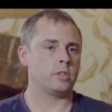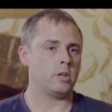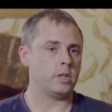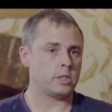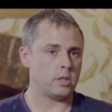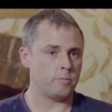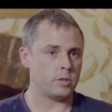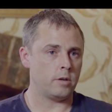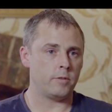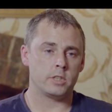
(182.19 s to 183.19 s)
die at some
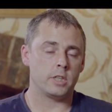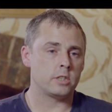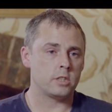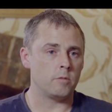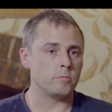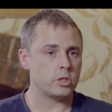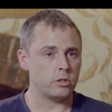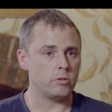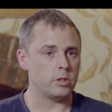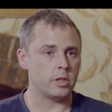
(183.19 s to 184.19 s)
time. I said, some sooner